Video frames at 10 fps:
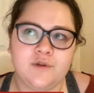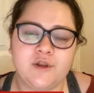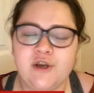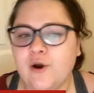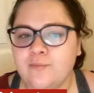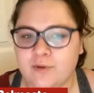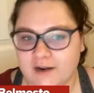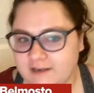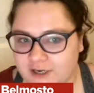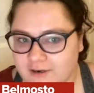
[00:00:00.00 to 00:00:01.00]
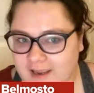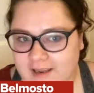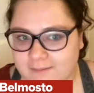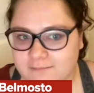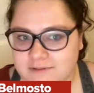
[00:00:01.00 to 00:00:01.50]
the no brainer
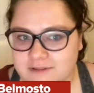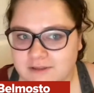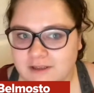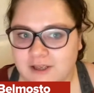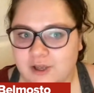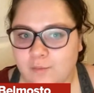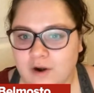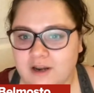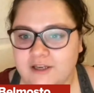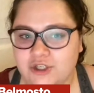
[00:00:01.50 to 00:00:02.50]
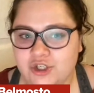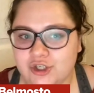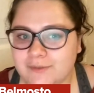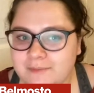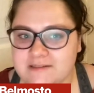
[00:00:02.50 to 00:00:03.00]
games where he
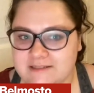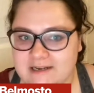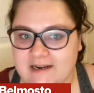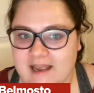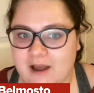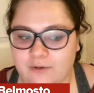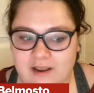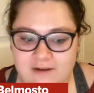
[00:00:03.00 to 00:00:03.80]
should be sitting out.